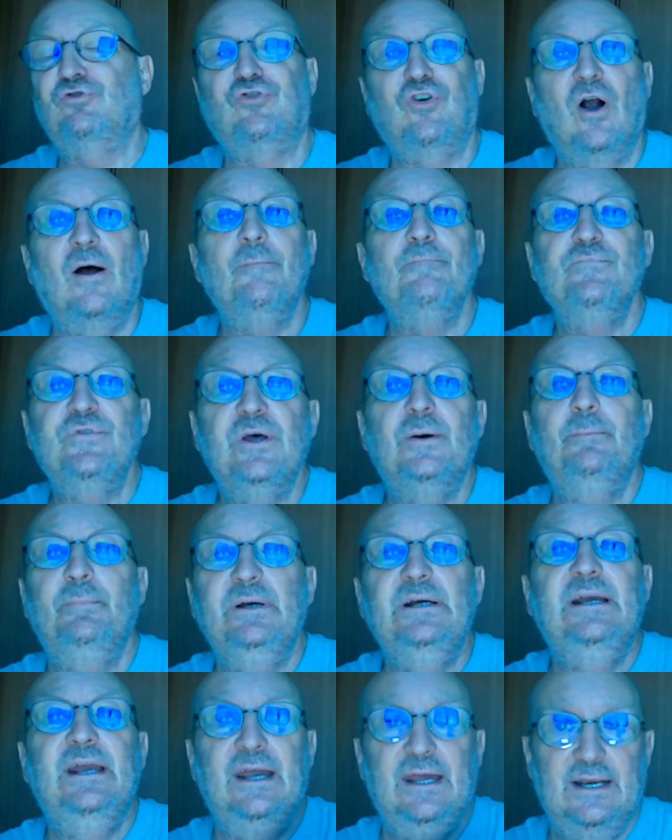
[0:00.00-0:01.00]
from the
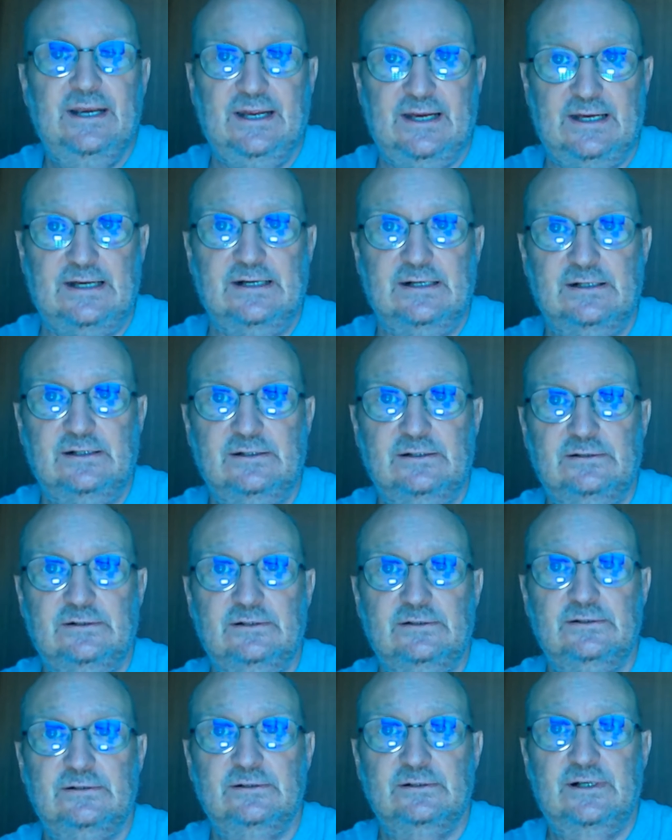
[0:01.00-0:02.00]
beginning.
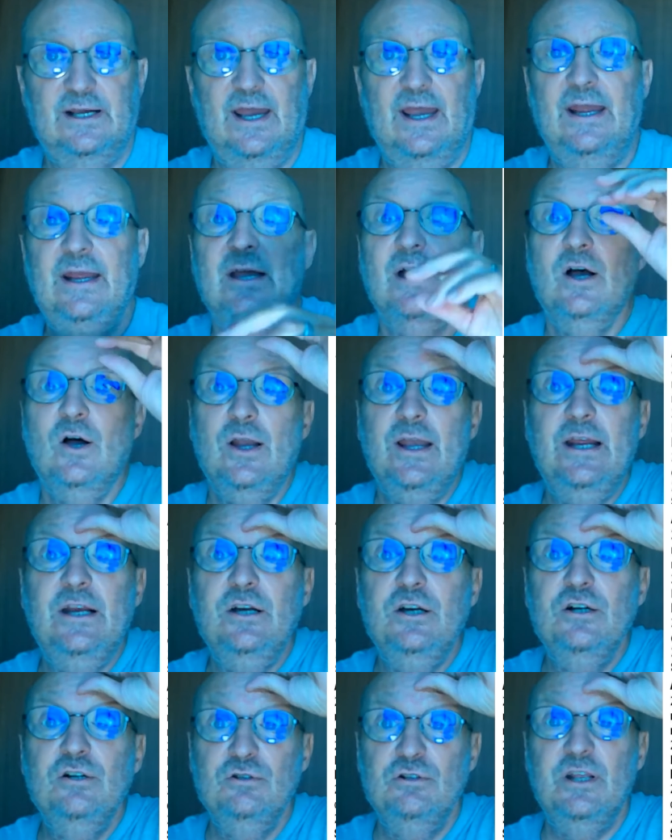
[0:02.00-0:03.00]
Okay? He
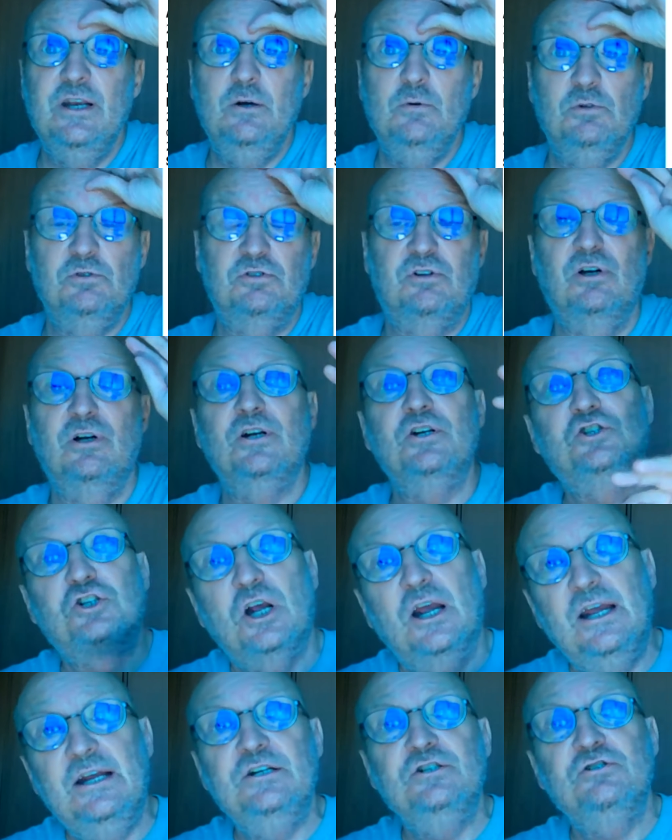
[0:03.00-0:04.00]
knew that he was going to
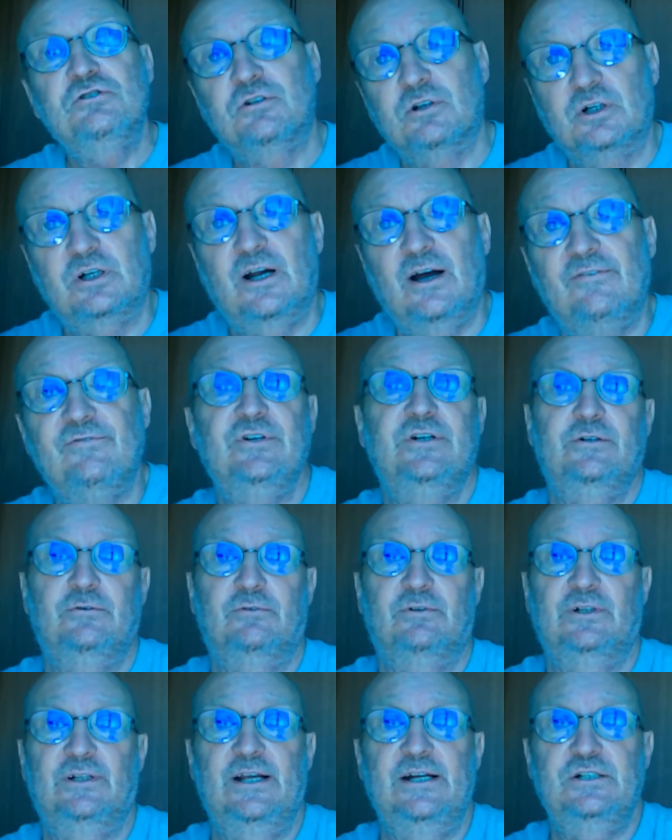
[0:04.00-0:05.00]
change their
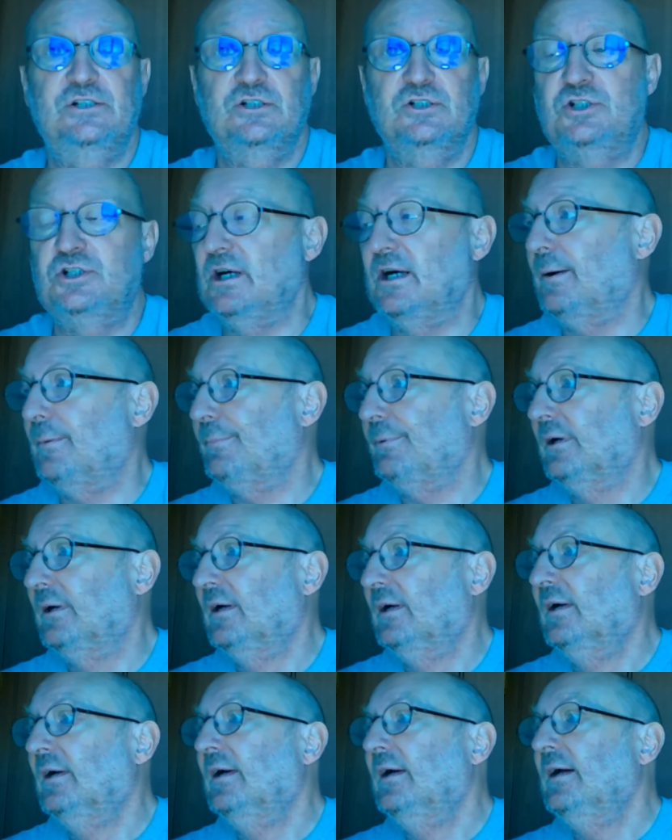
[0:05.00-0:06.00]
covenant relationship,
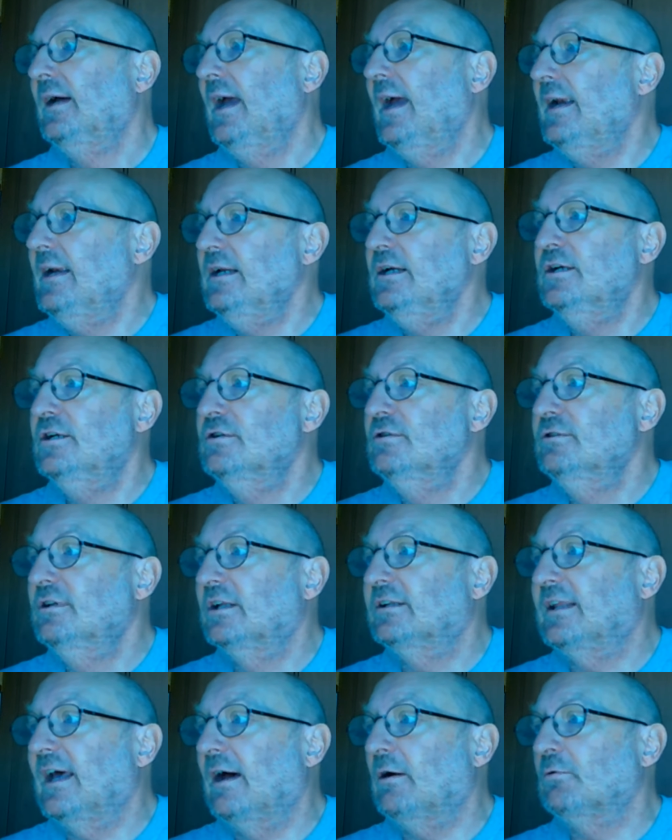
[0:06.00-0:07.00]
and he knew
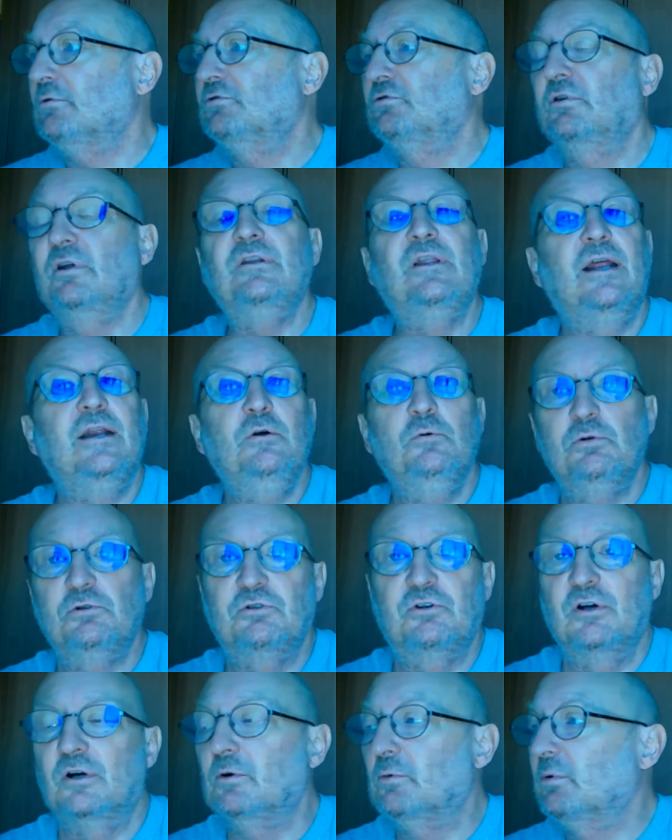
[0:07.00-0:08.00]
that he
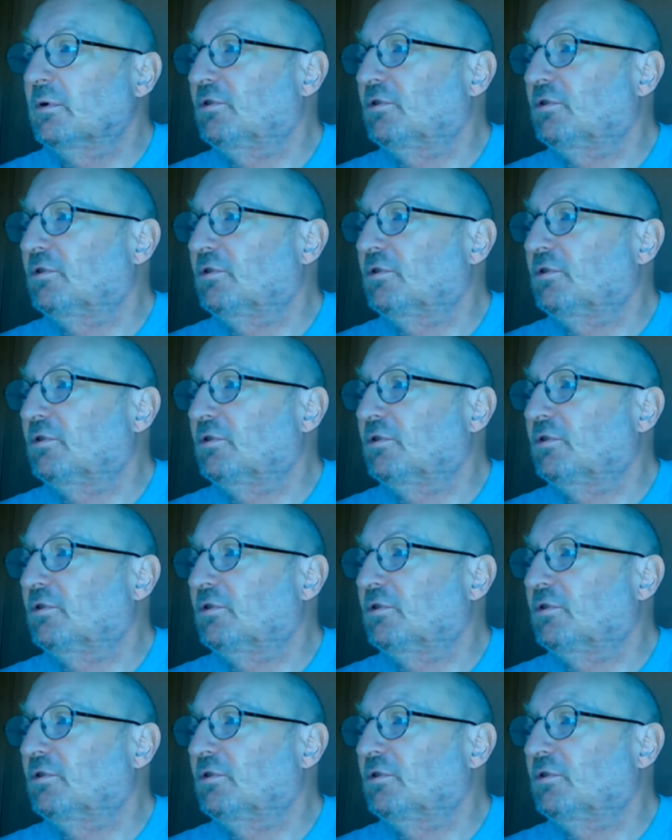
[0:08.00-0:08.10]
was going to